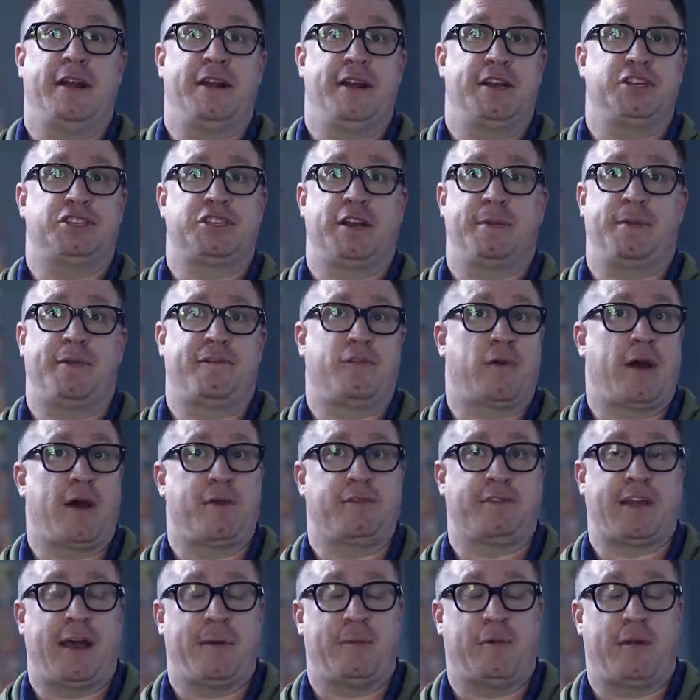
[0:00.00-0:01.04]
initially before I
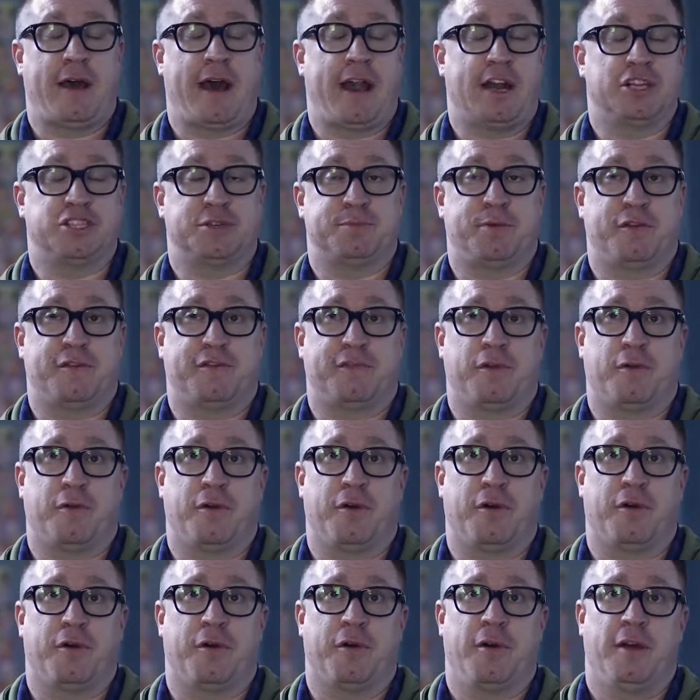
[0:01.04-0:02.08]
was eligible
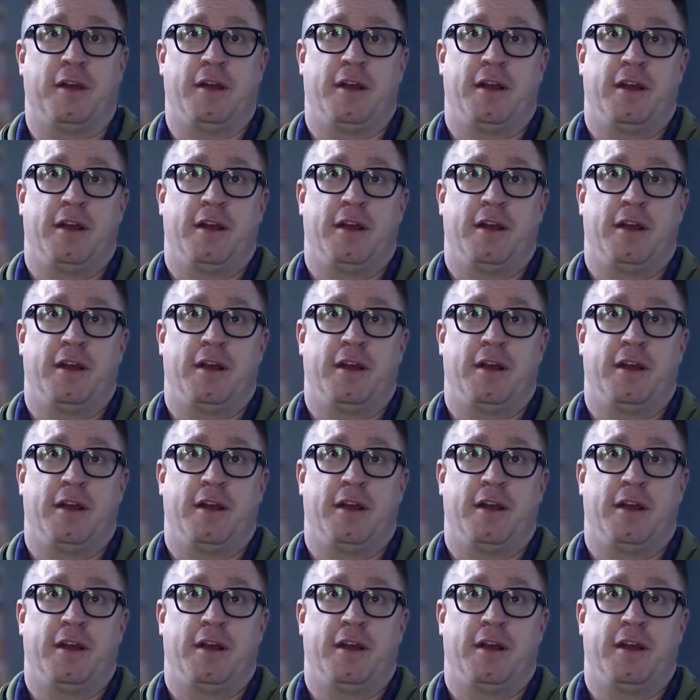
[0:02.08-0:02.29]
for